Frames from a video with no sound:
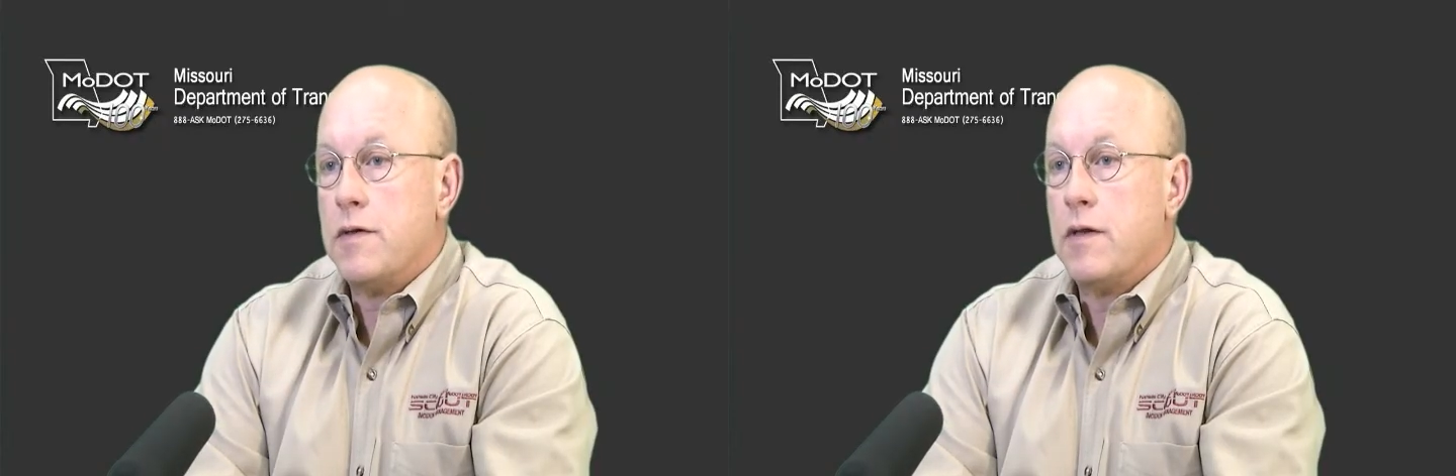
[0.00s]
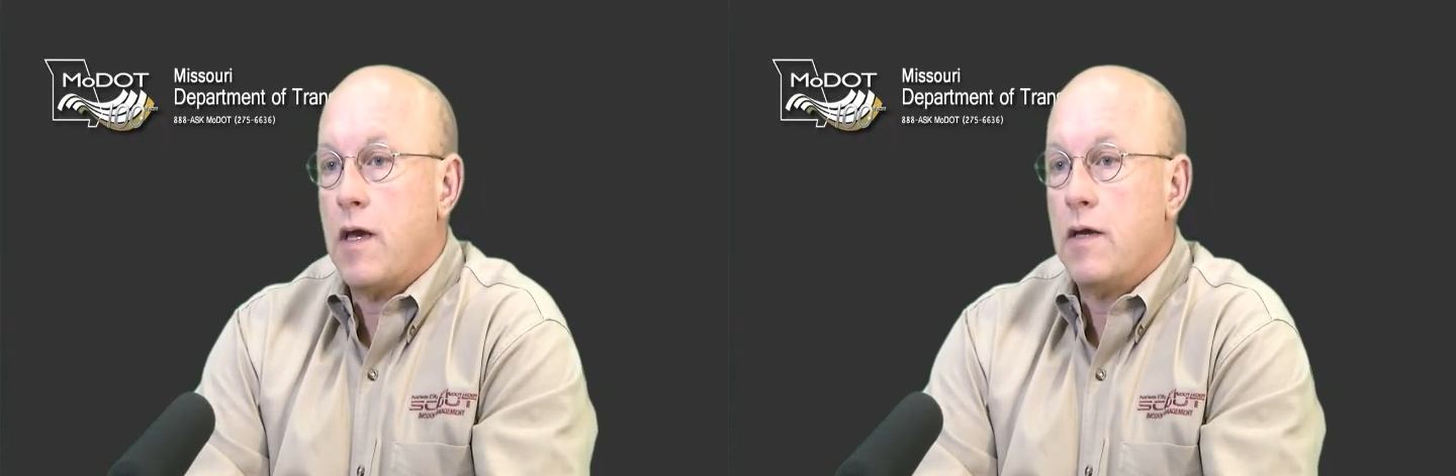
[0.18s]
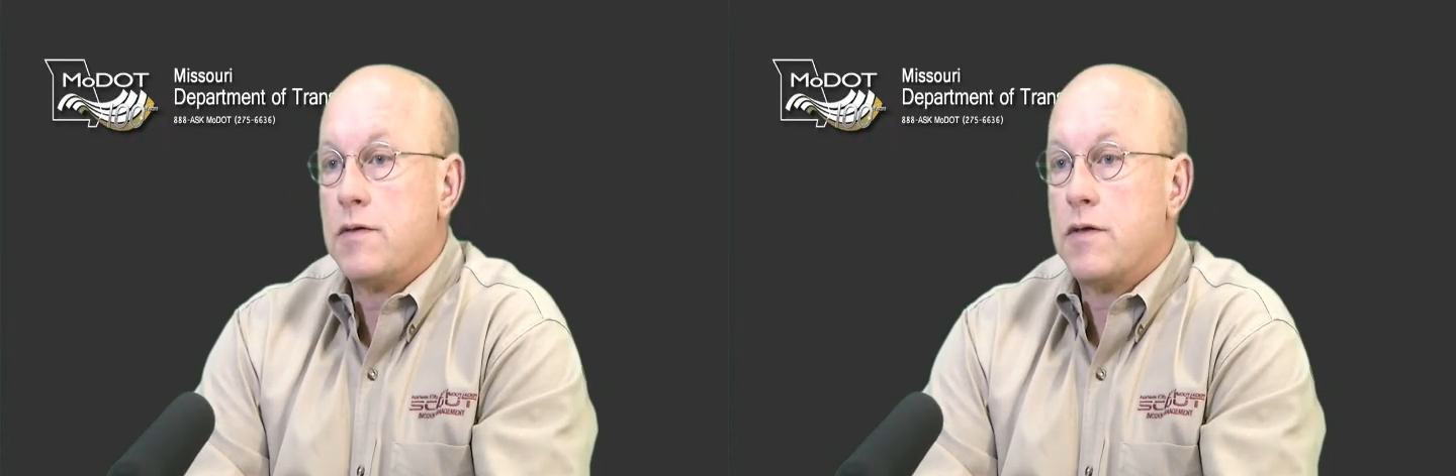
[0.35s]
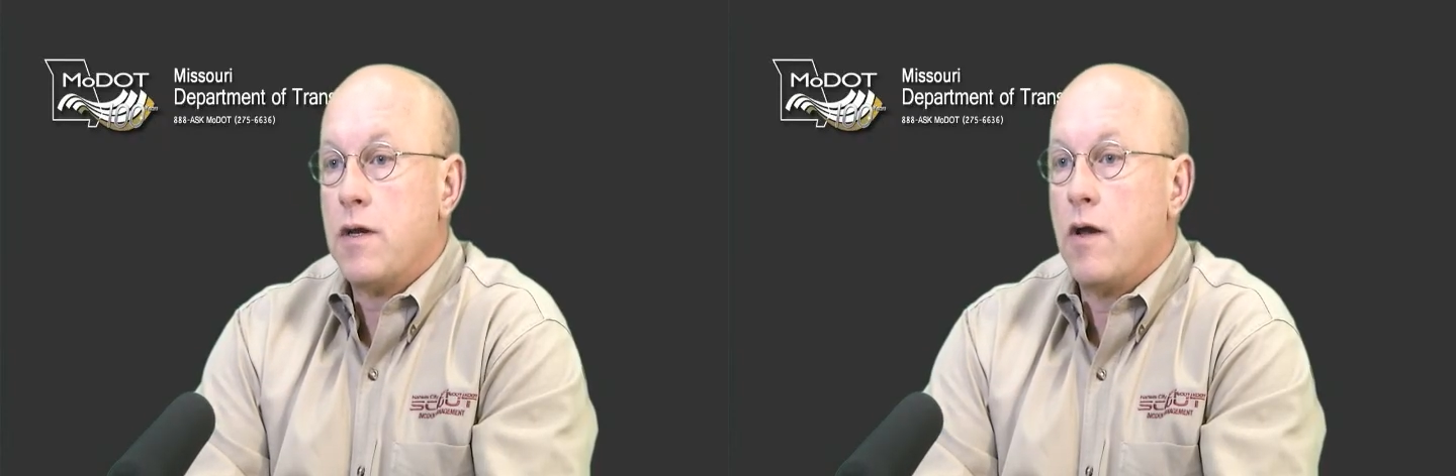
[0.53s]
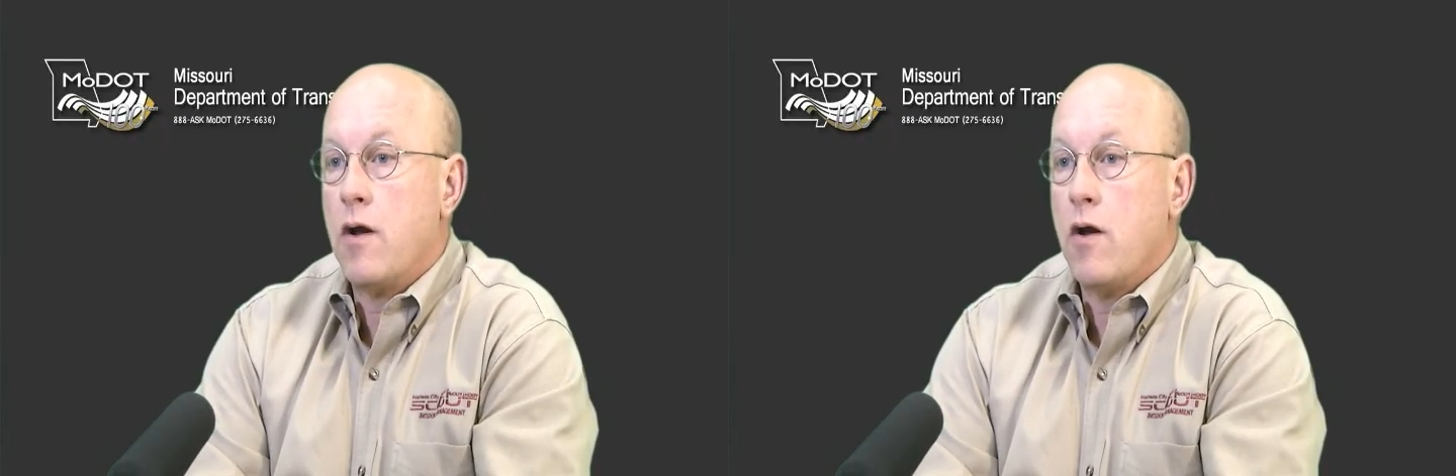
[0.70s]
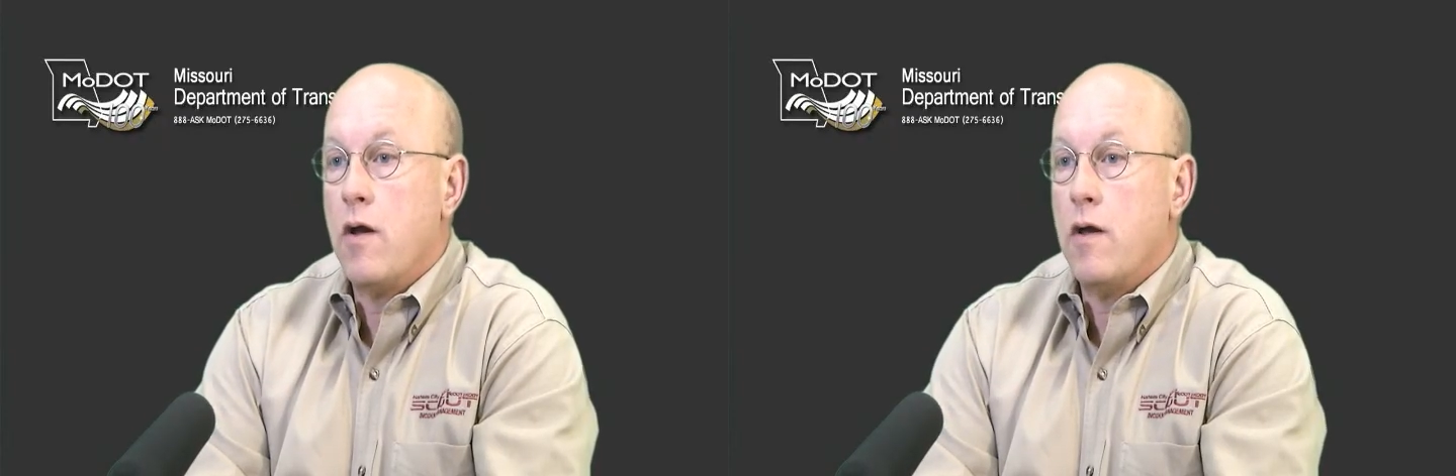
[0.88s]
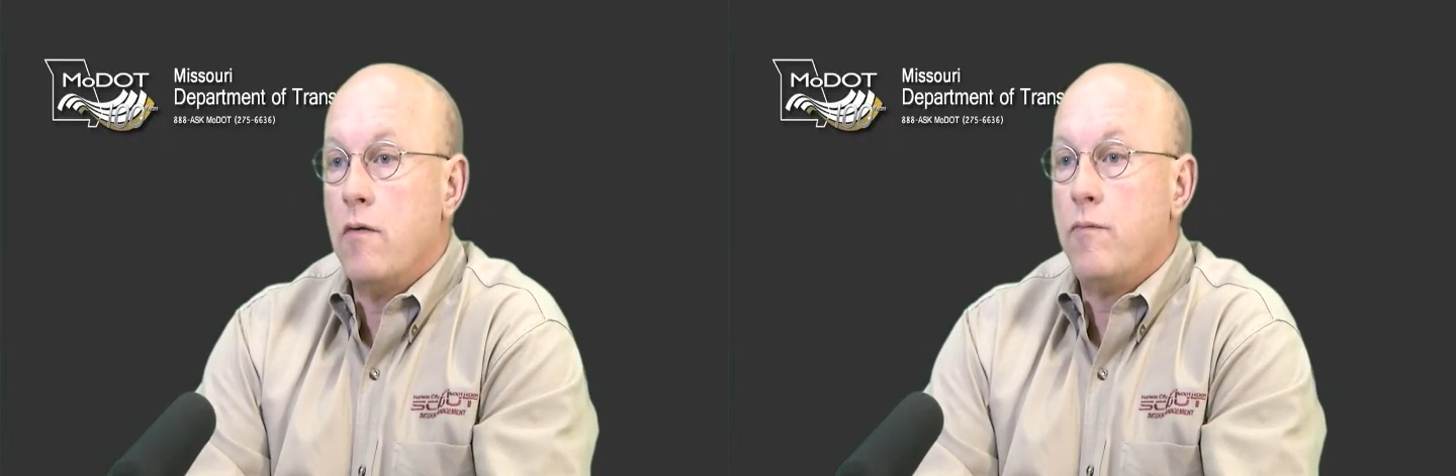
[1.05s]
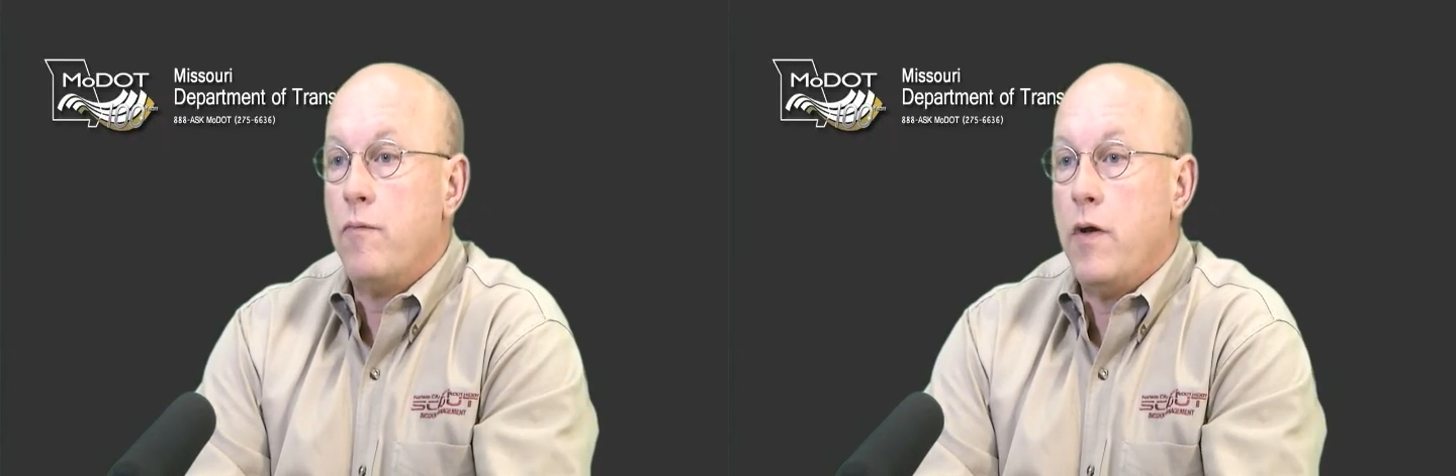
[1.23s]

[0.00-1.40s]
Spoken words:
in the Kansas City area